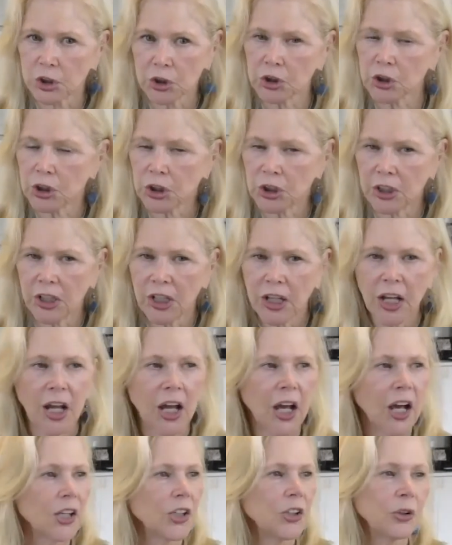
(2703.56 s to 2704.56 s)
good,
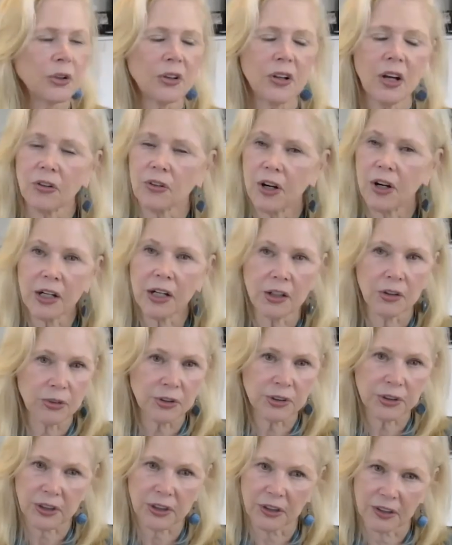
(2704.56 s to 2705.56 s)
you're not writing a
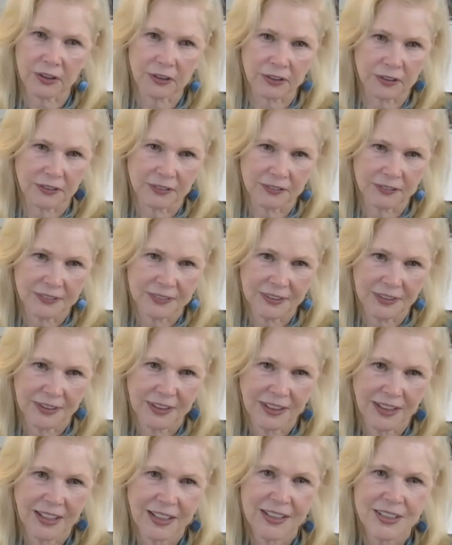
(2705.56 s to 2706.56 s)
real character.
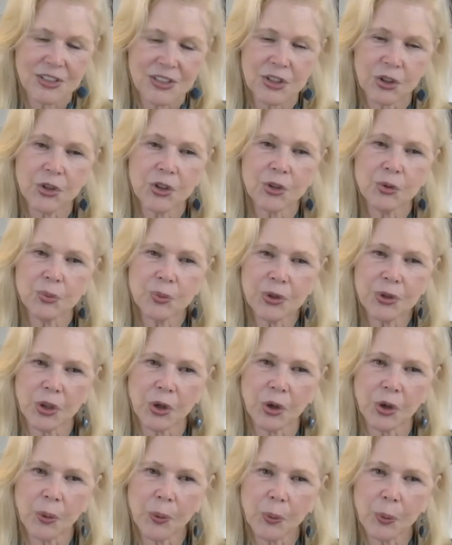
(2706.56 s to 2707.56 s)
So you you
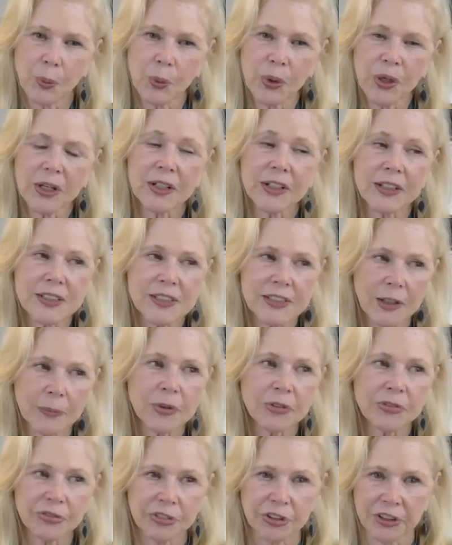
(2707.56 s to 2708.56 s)
know we can accept
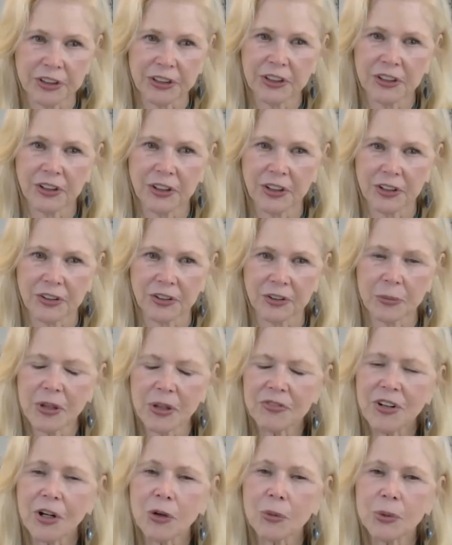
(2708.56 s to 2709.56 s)
a flawed character. Matter
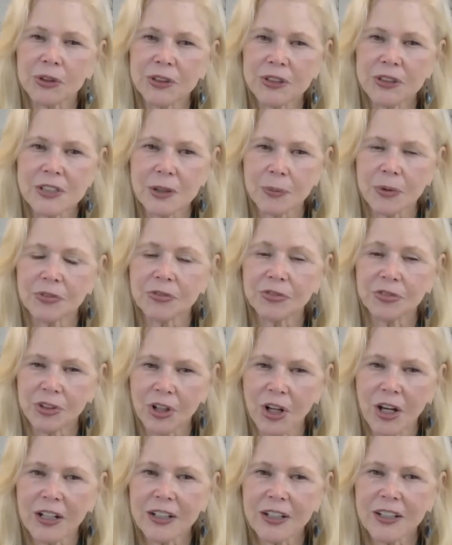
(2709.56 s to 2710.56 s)
of fact, we'll accept a
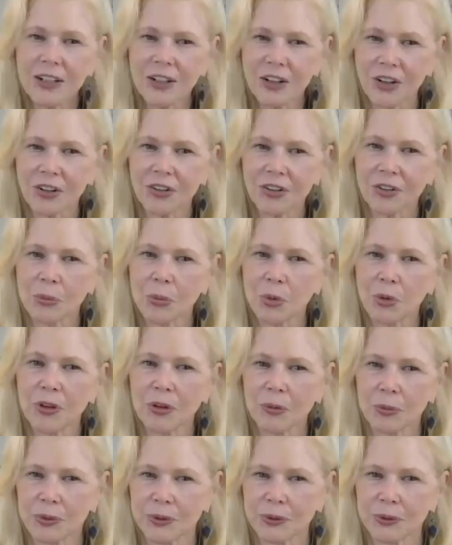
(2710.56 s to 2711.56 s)
flawed character more
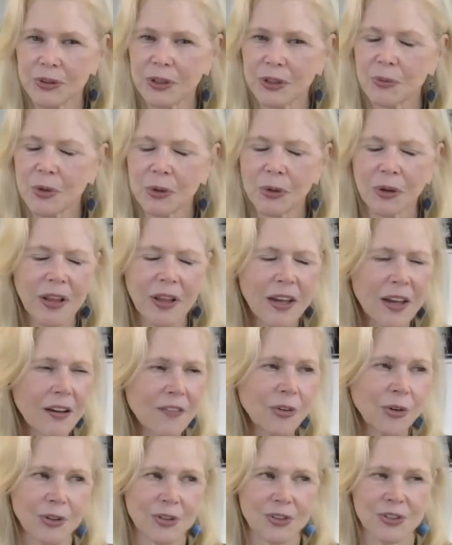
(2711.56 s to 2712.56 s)
than we'll, than we'll
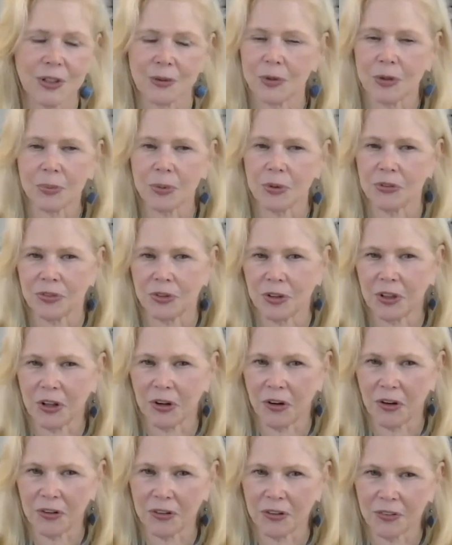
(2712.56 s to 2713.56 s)
ever accept a perfect
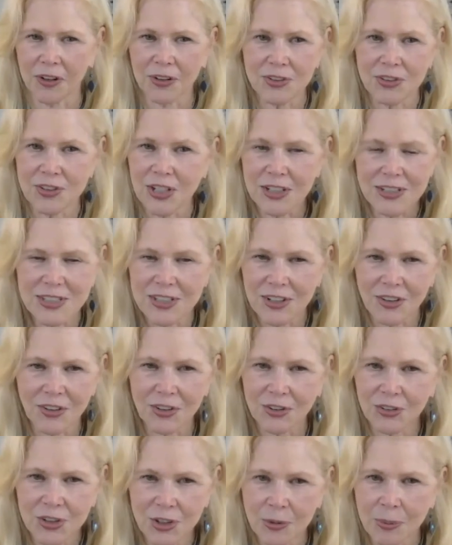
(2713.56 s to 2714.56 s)
character. That's not
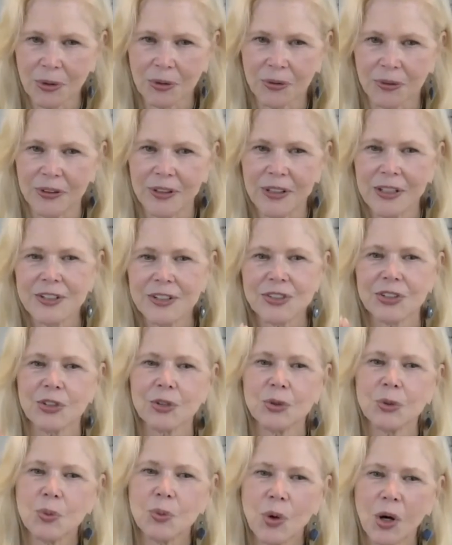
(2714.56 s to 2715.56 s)
stereotypical. So
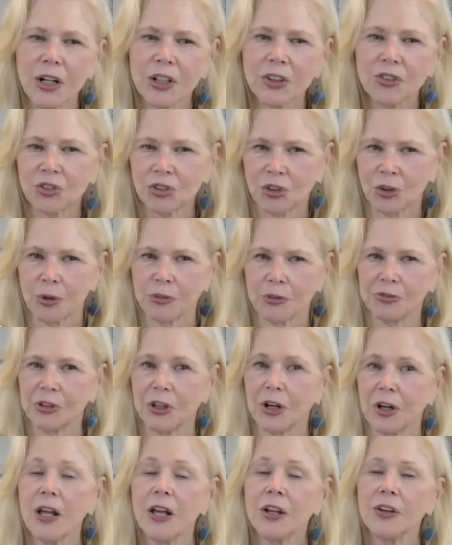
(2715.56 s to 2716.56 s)
you want to show a
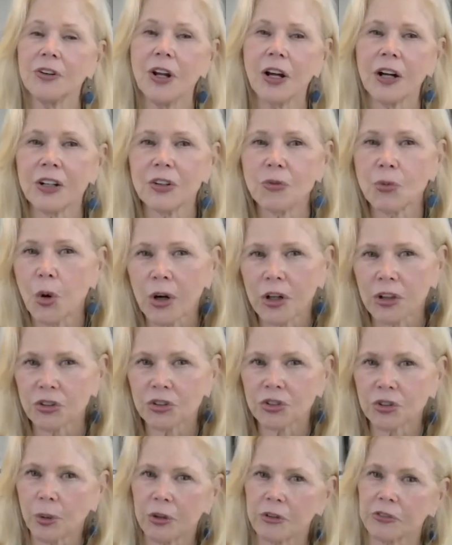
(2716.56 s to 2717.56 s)
flaw. You're not going to want to
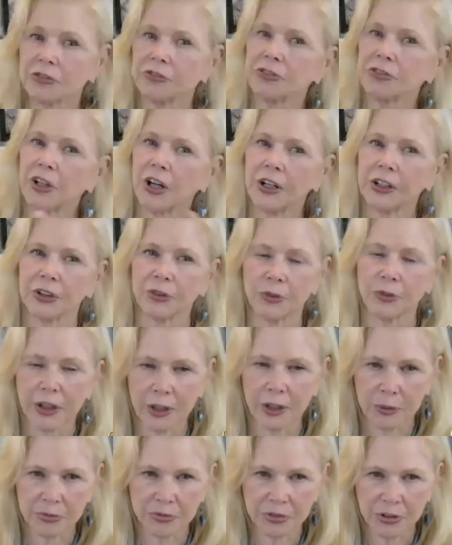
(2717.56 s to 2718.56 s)
show it and flaunt it right
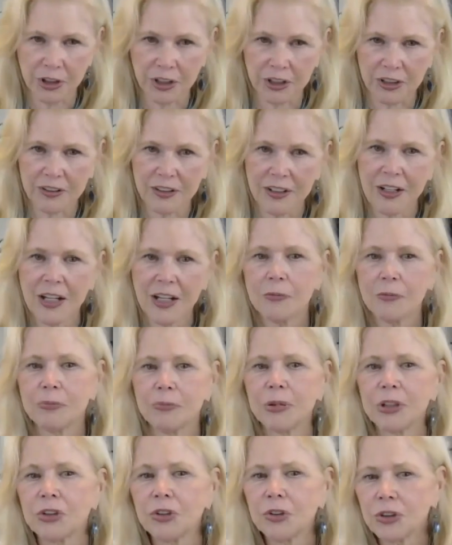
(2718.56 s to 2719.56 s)
up front,
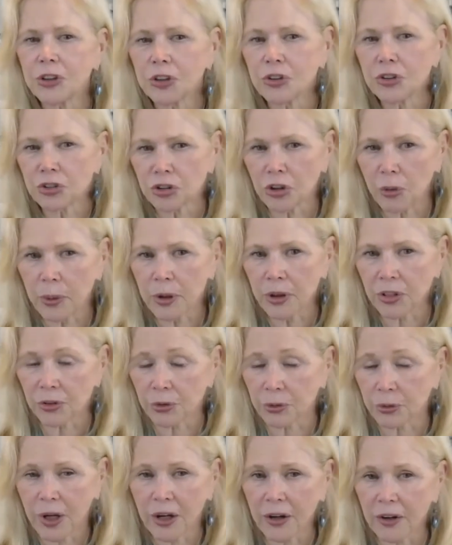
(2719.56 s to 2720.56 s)
but you can show it
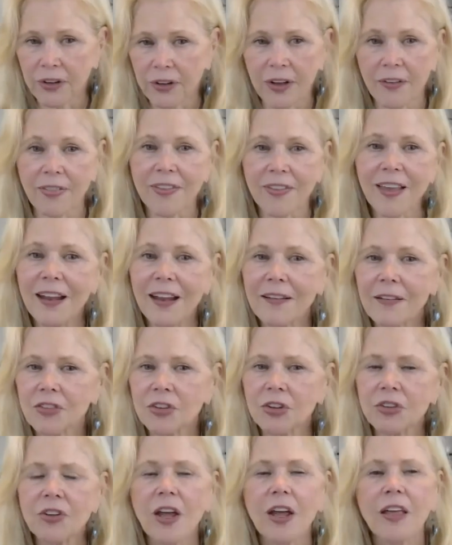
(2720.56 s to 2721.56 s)
throughout. And that
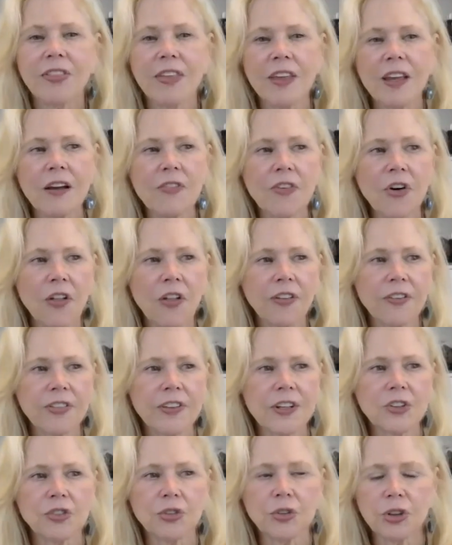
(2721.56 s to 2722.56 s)
just think of all the
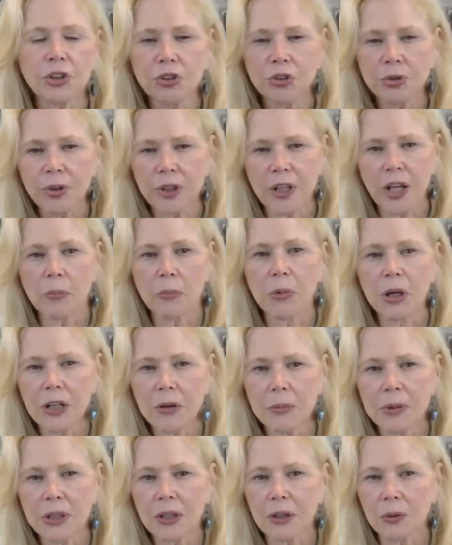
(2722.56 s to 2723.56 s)
things you can do in that muddy
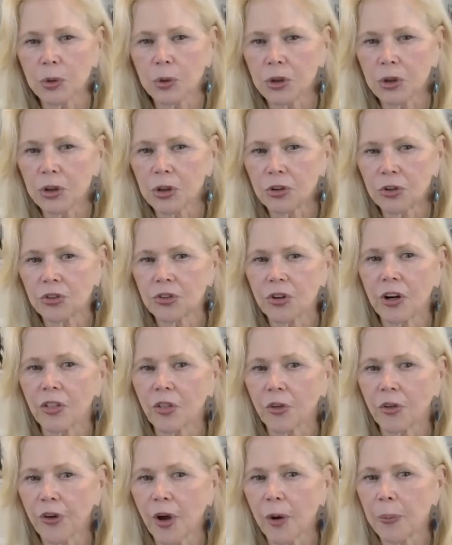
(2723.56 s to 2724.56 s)
middle where you're starting
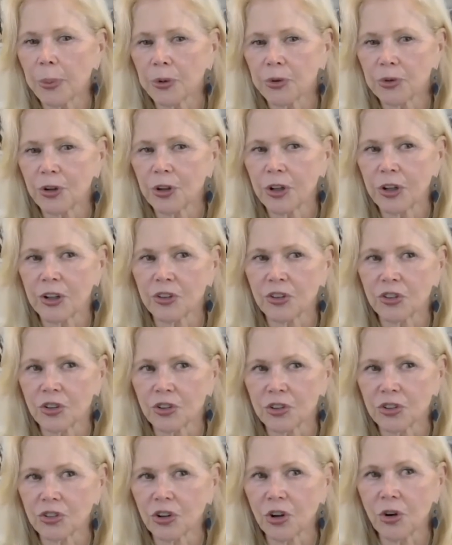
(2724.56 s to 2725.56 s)
those opportunities to
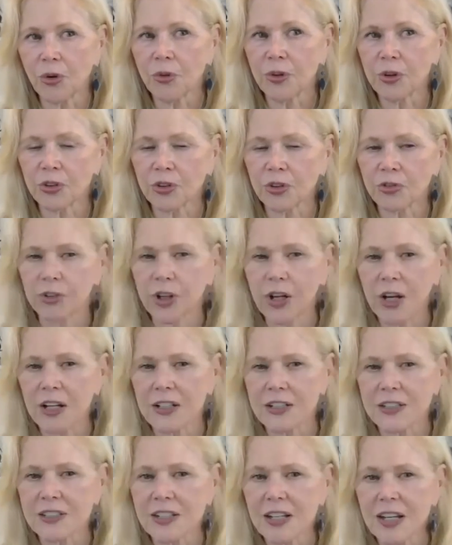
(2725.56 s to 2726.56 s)
show those
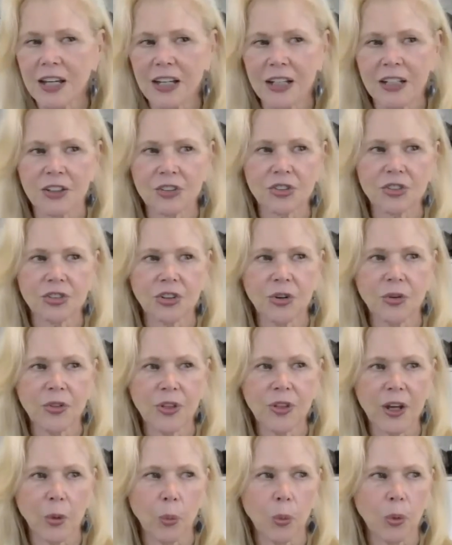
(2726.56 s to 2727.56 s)
flaws and to show
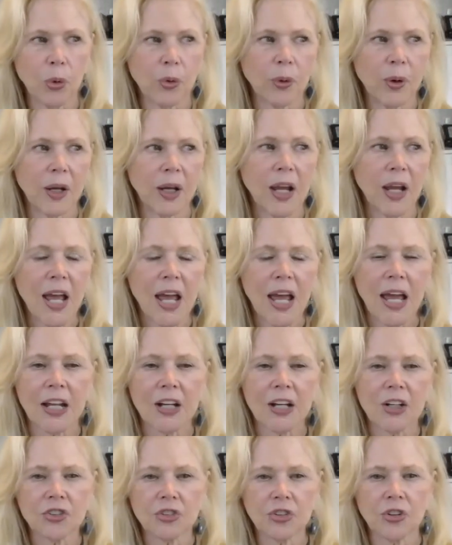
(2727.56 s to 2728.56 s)
that worry and
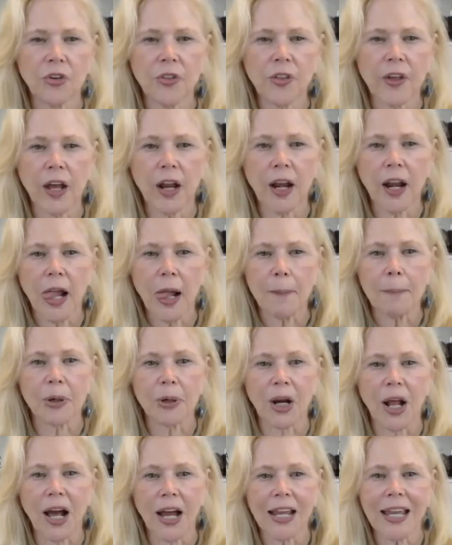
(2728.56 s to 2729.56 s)
to show that but
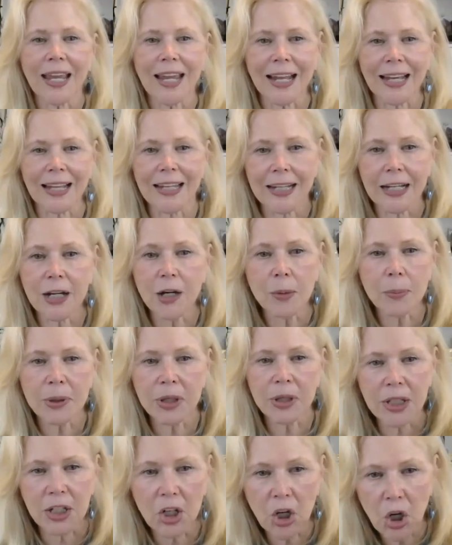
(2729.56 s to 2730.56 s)
oh, I can't let
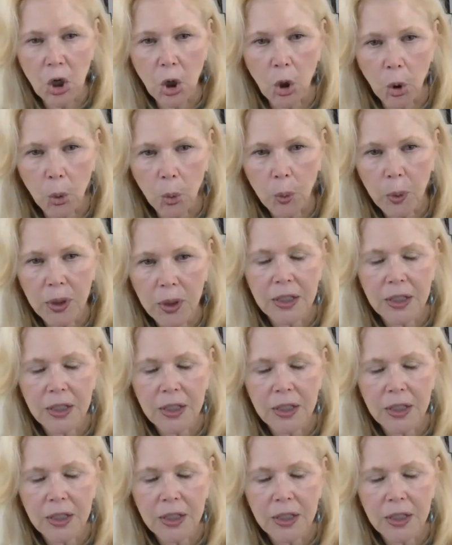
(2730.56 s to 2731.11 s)
anybody know